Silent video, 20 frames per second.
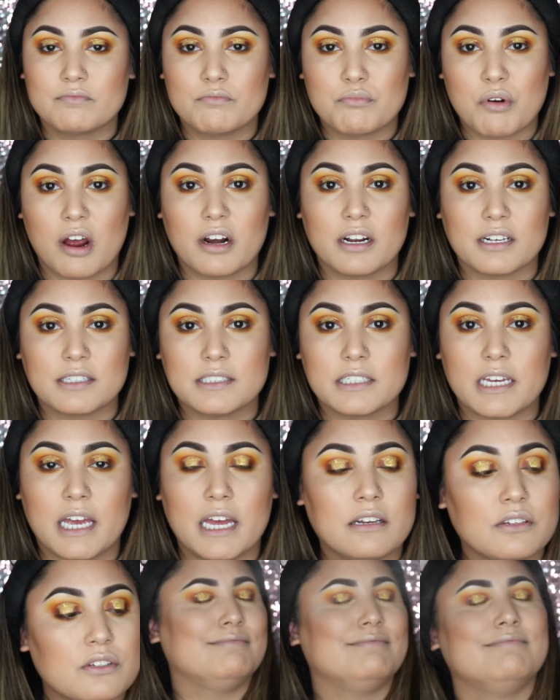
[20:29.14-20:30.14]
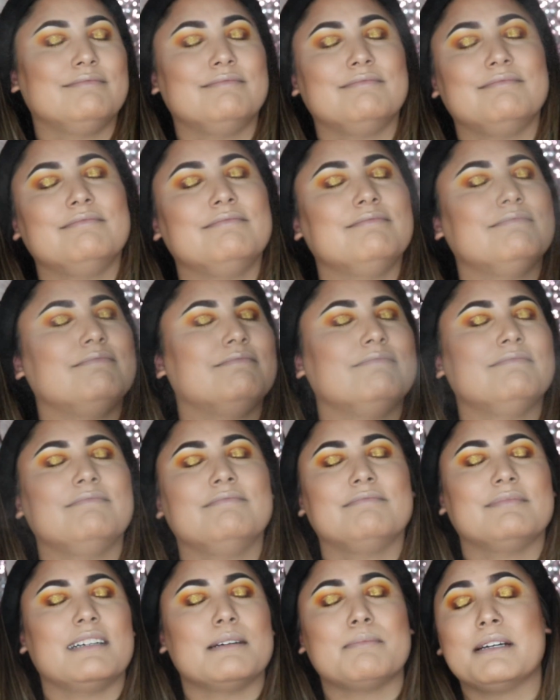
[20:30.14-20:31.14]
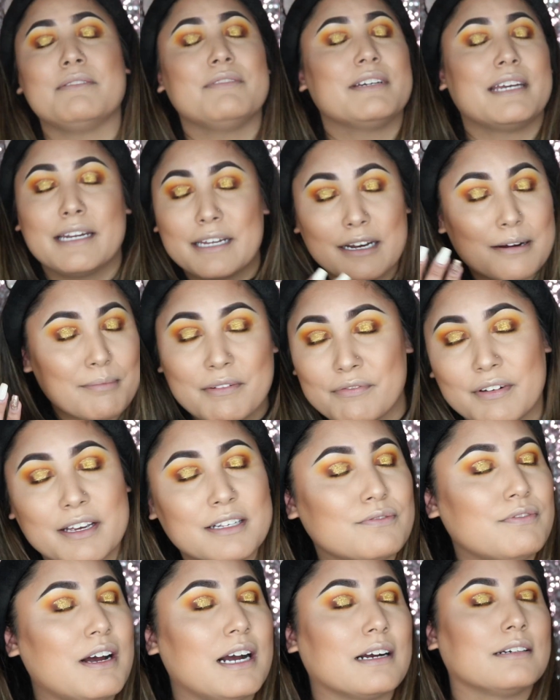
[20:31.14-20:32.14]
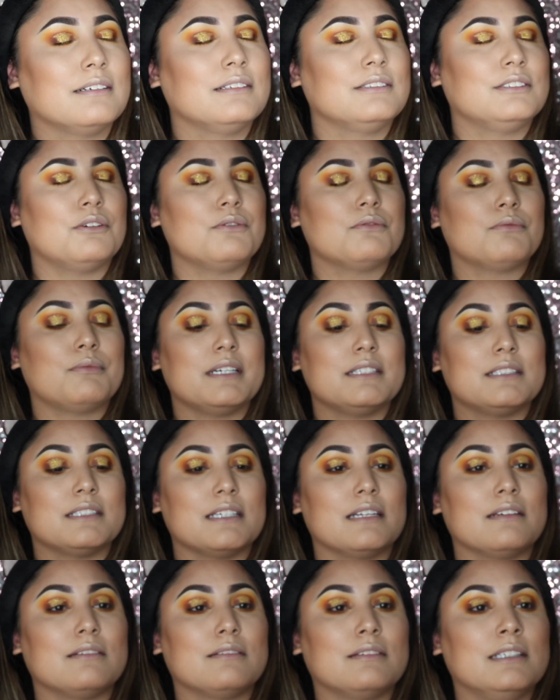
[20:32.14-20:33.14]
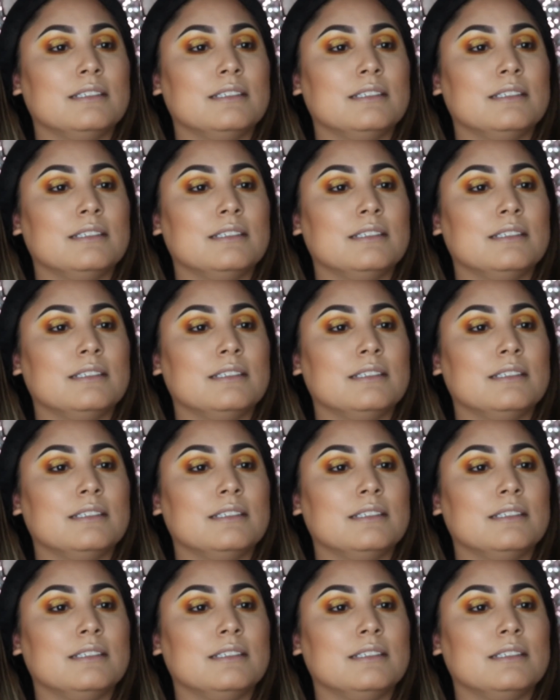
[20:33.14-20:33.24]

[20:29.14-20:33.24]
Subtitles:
products again. Am I even getting it on my face? Fuck, don't waste it.